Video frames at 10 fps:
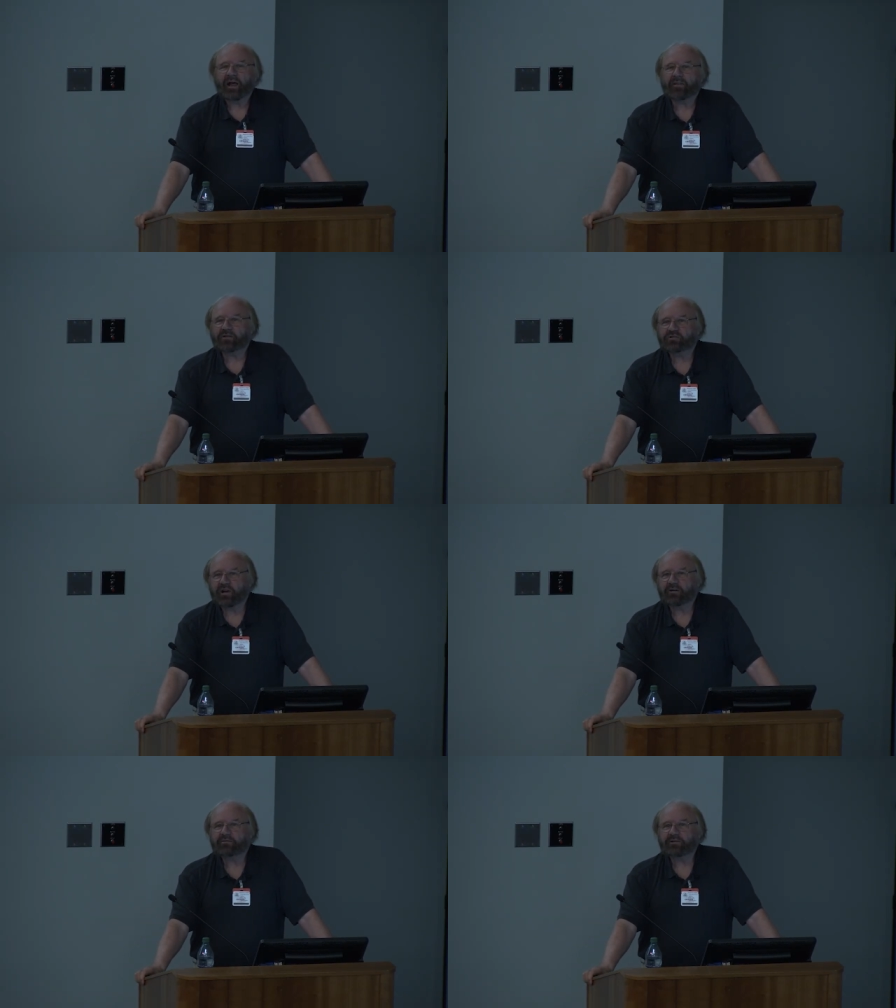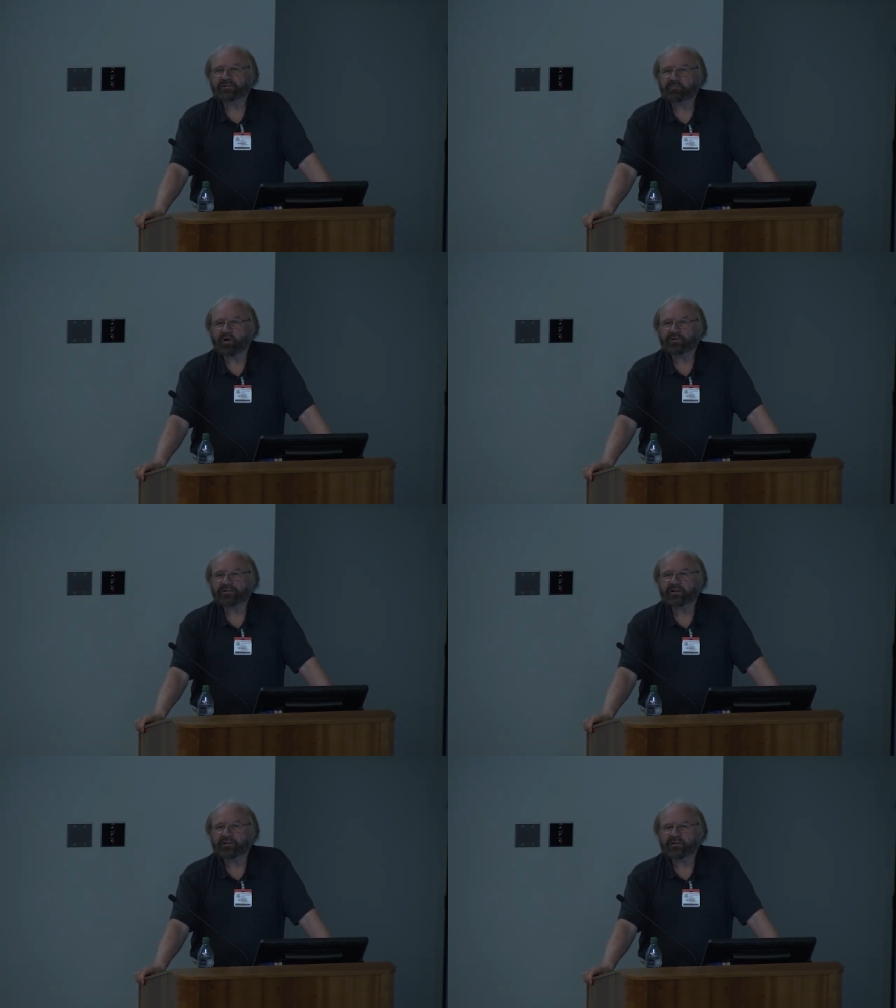and the general
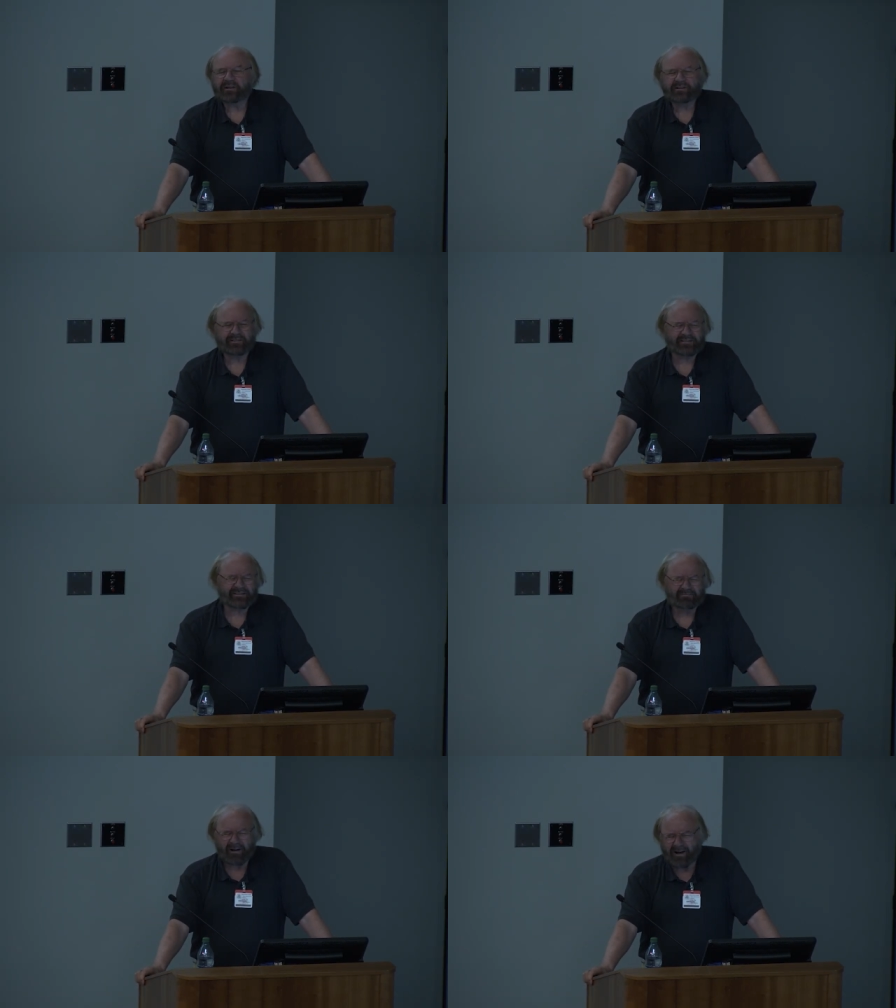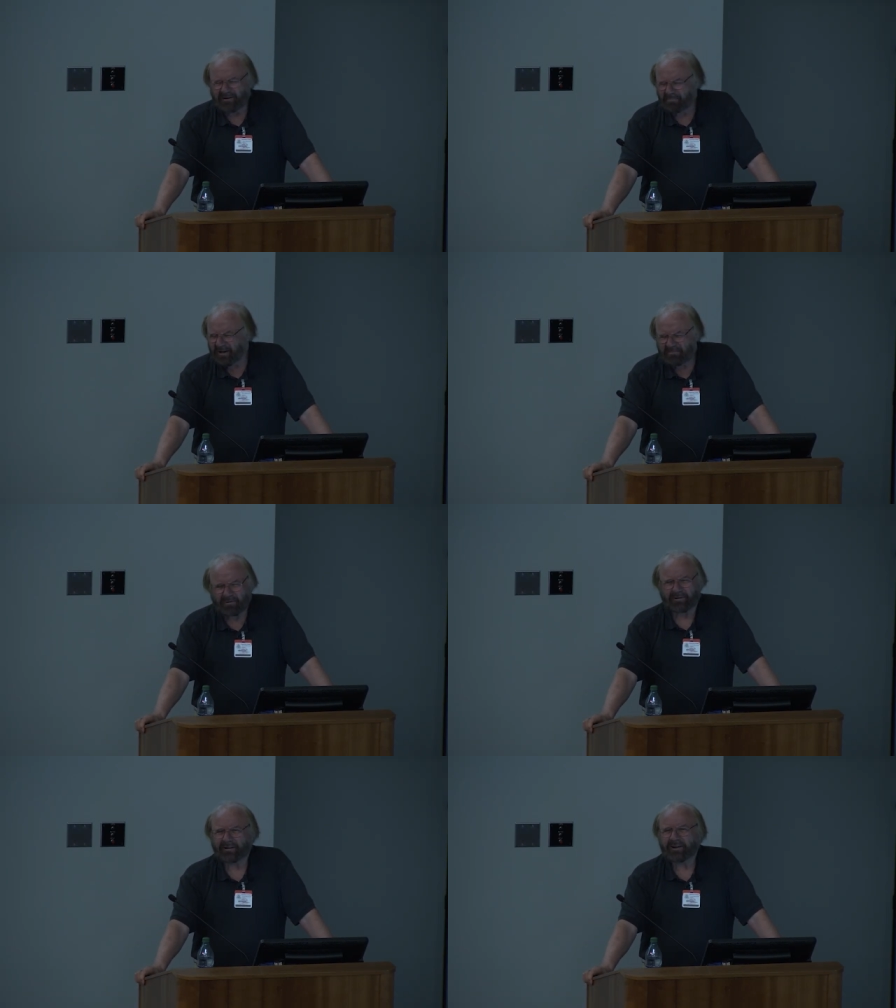response is, and these are smart
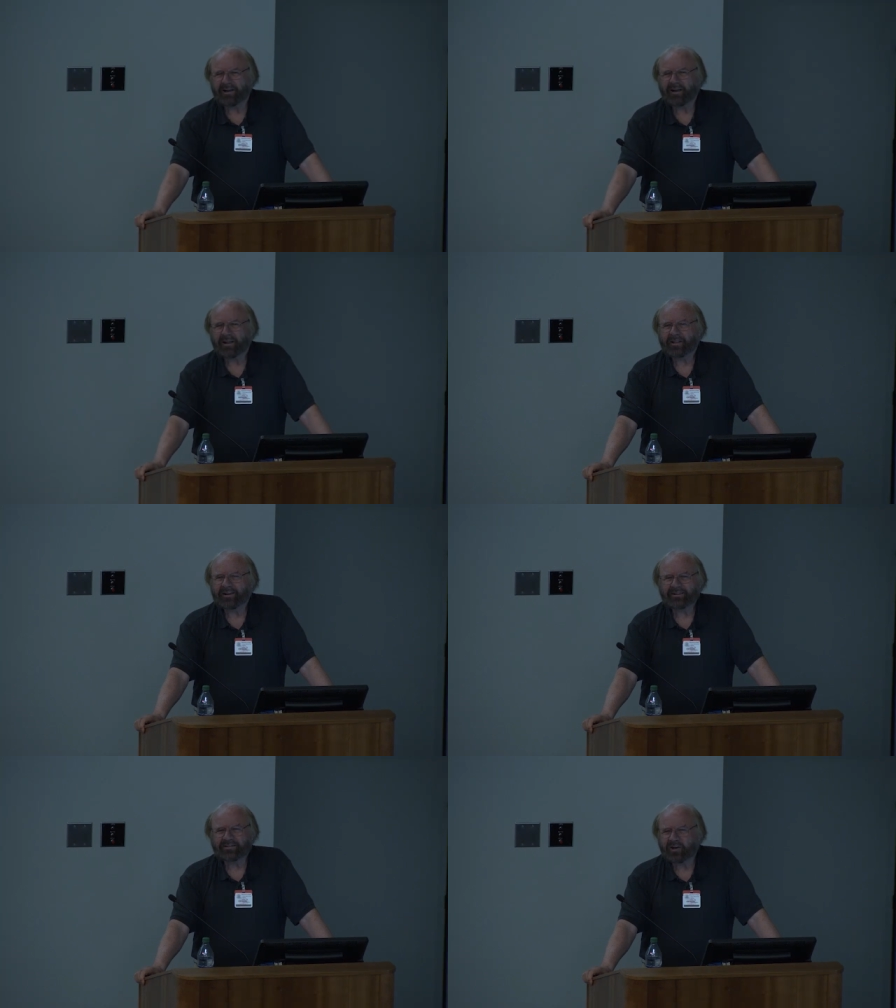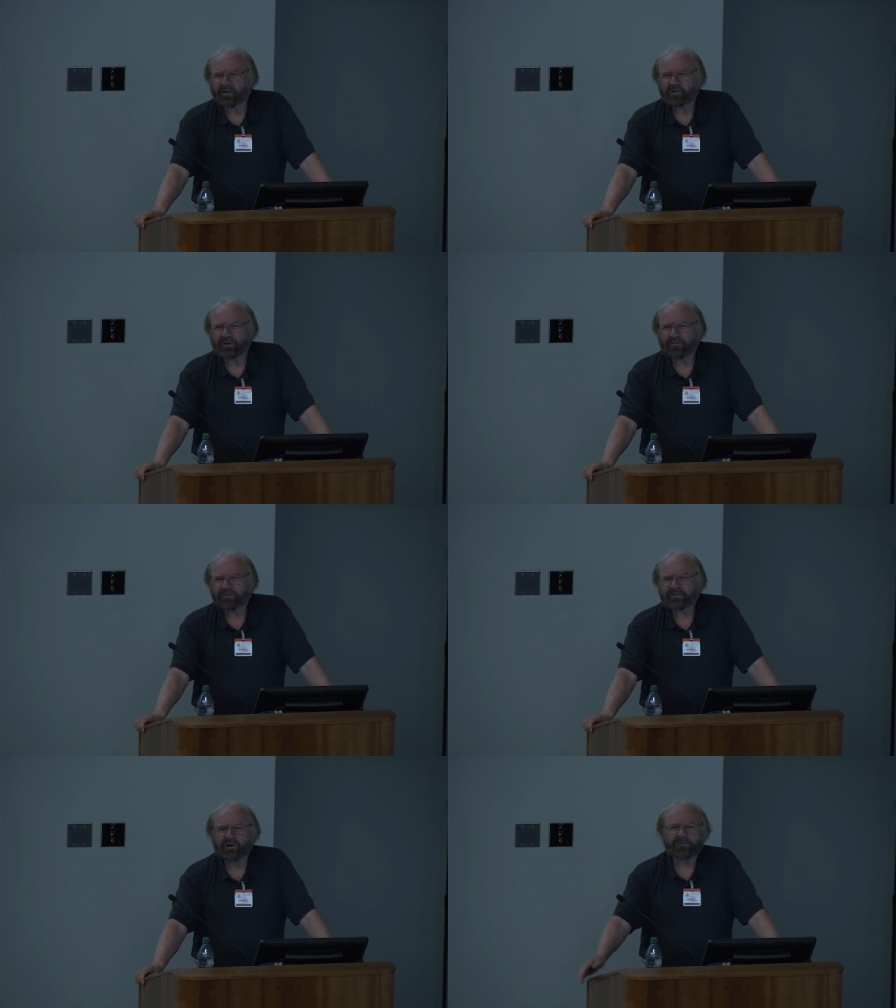people, they can tell the
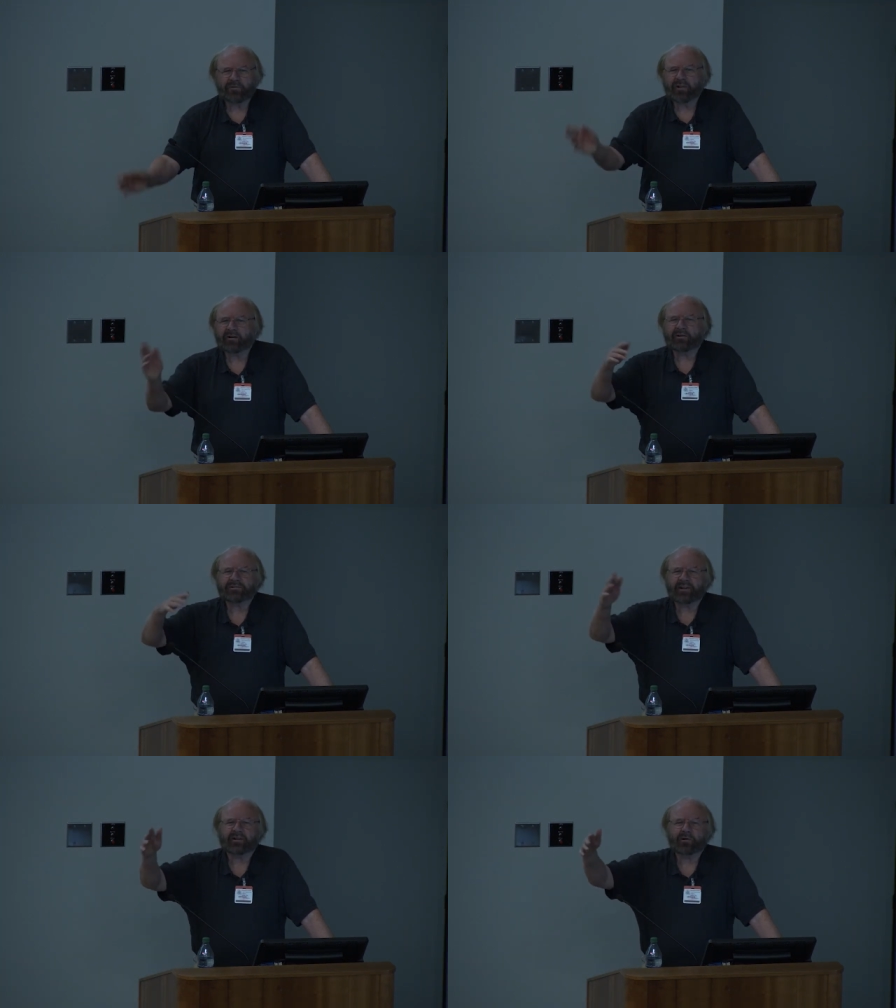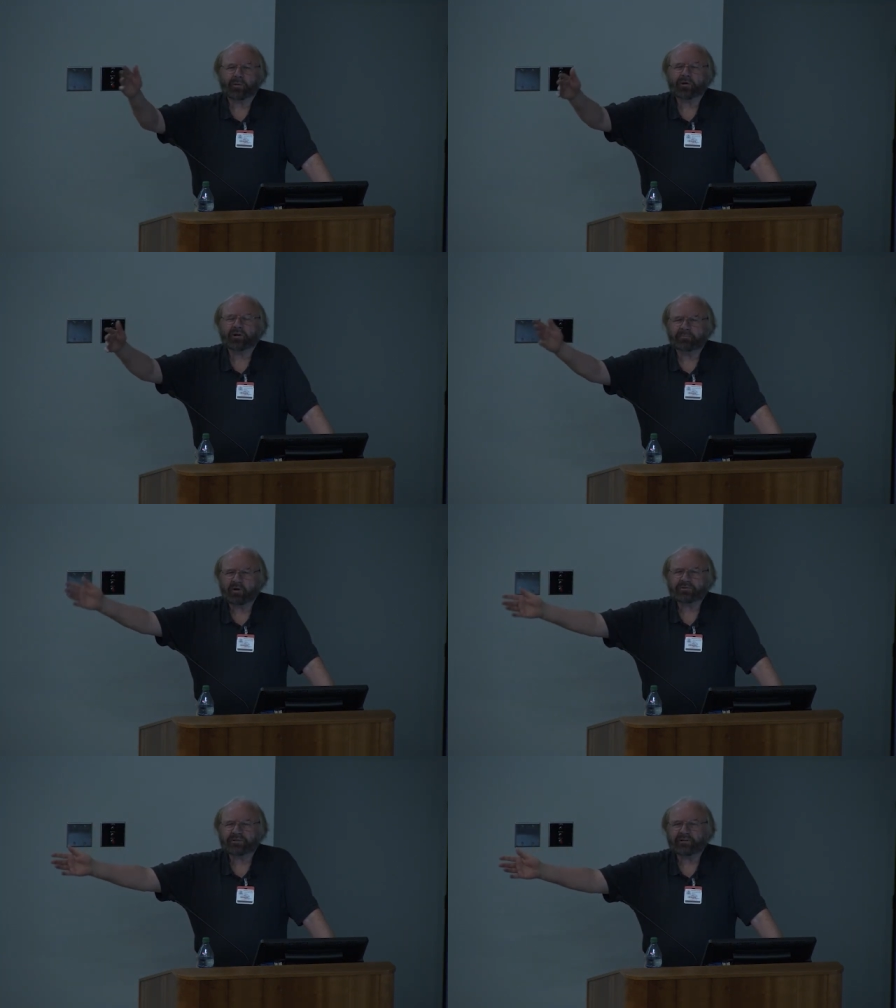difference, and often they're on second, third
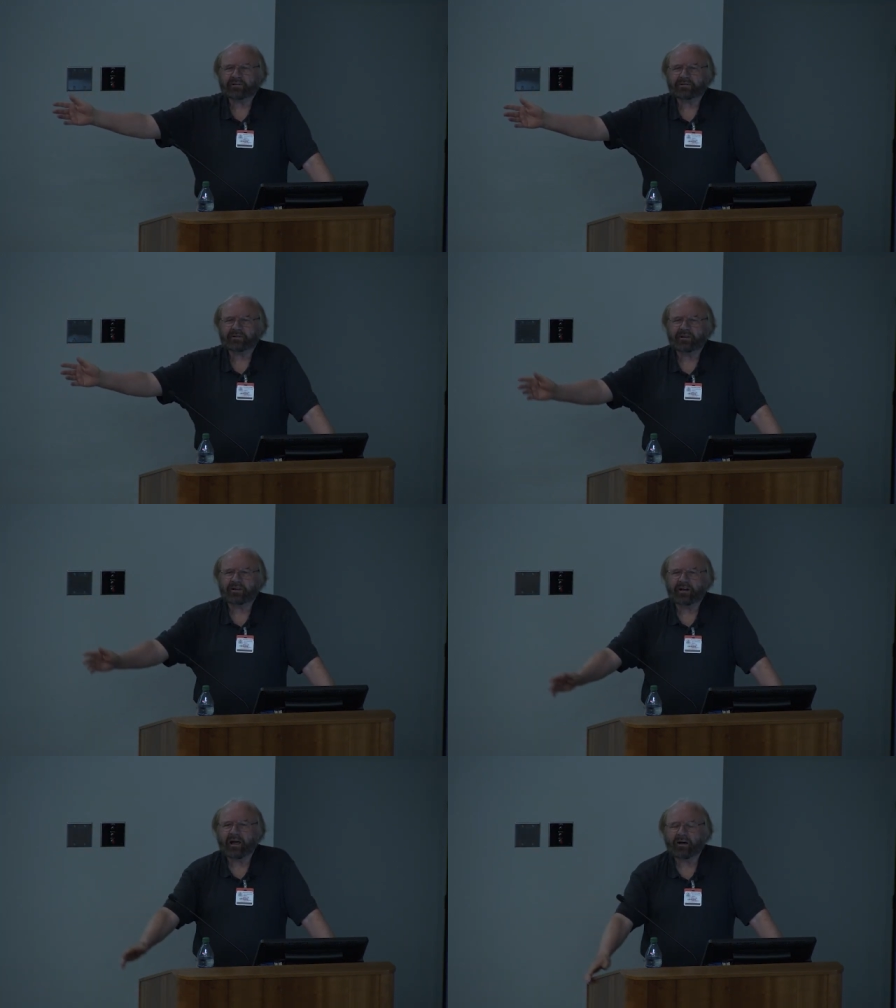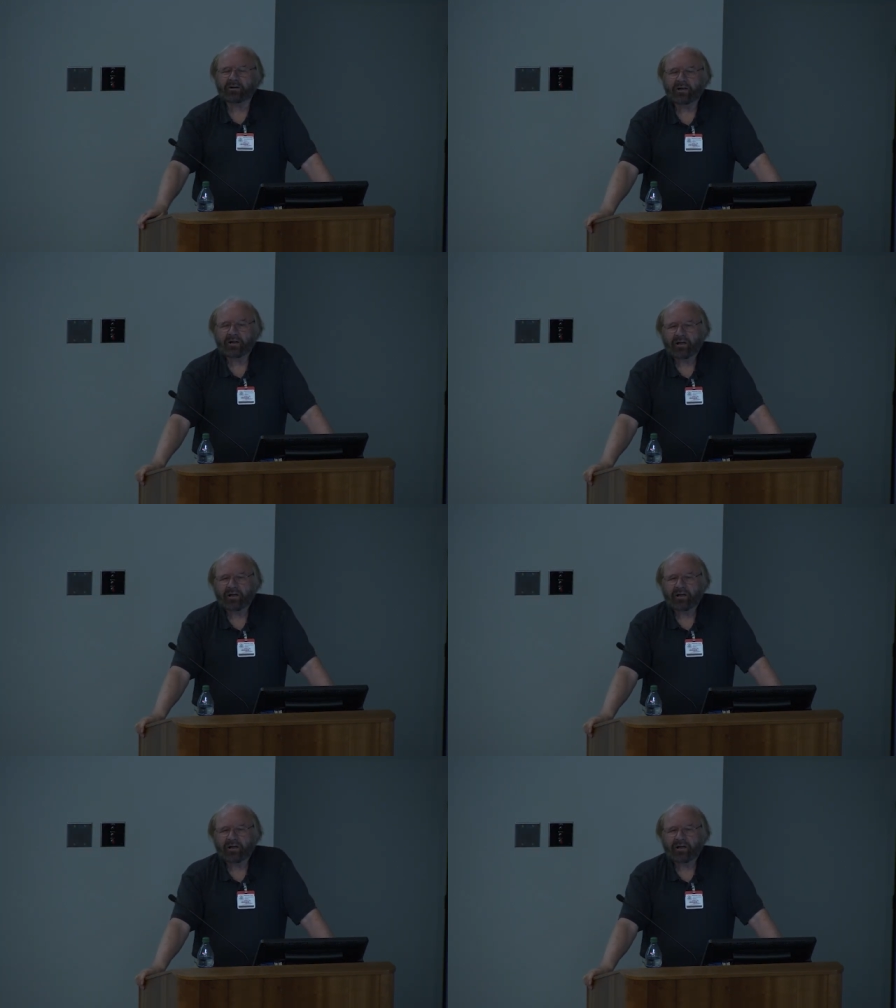postings uh, now.